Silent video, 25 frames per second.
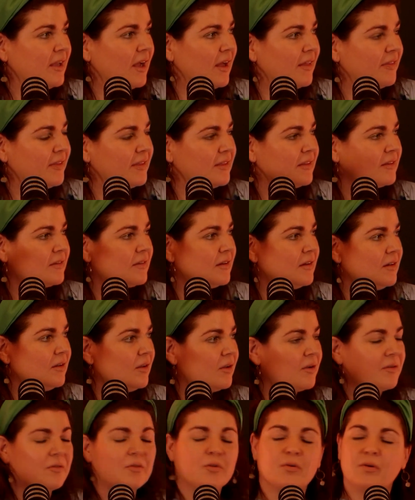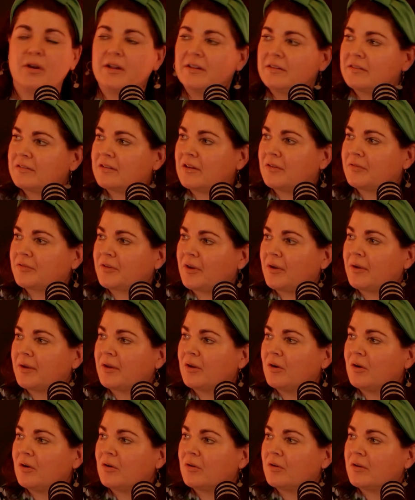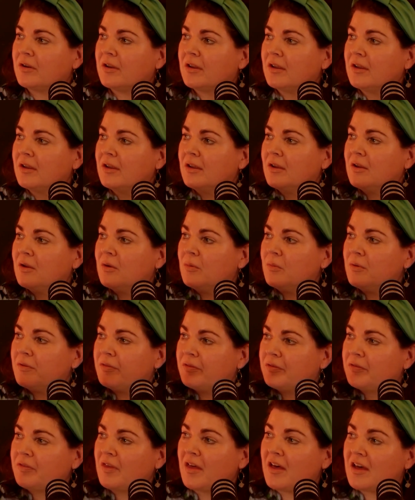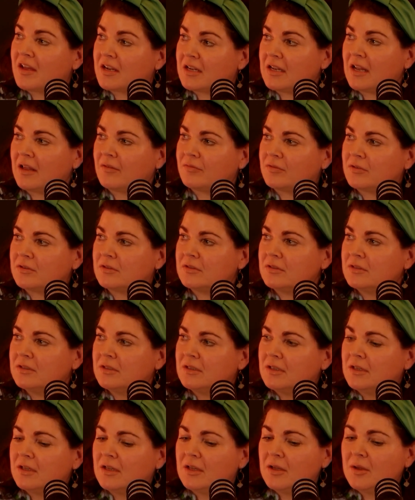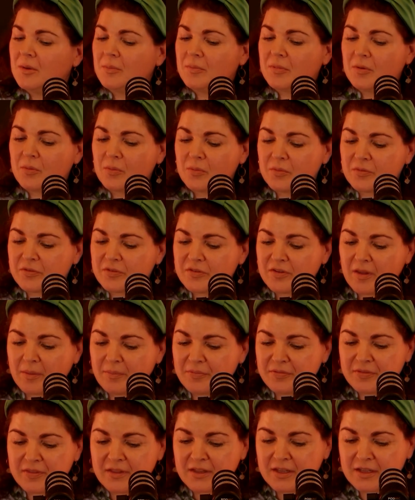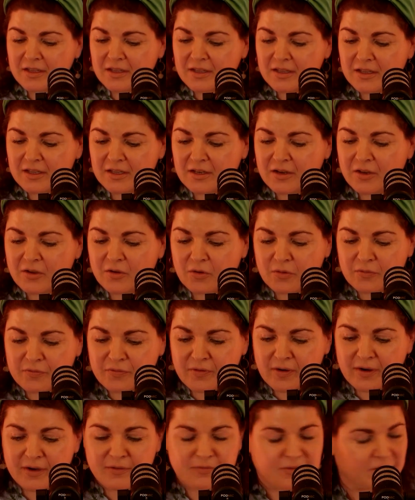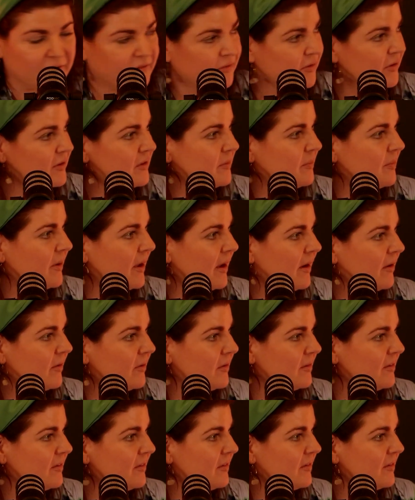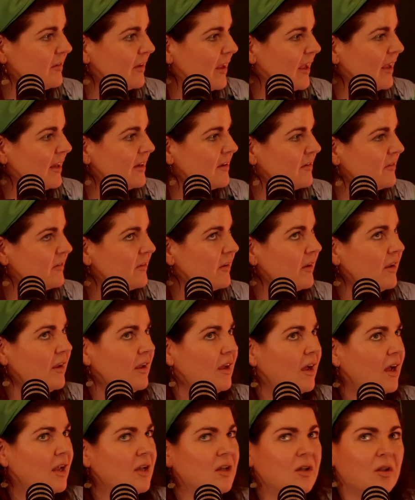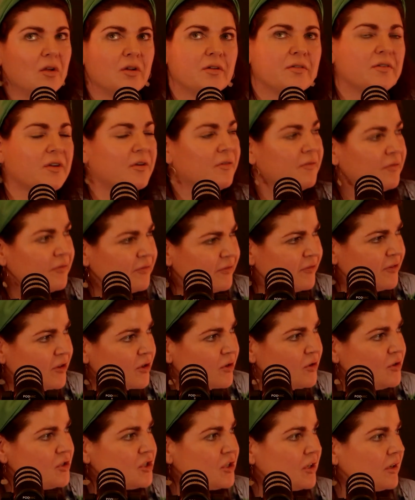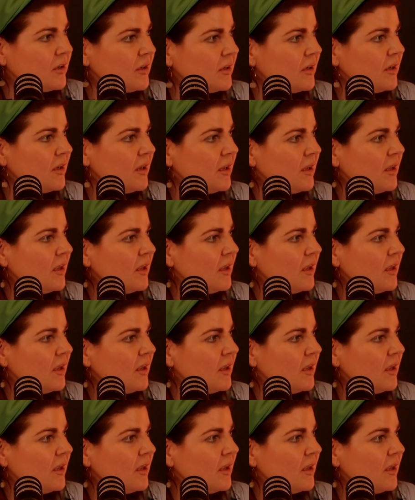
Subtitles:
I think there's a lot of great stuff going on with third level, but something, got very frustrated parents, and a lot of confusion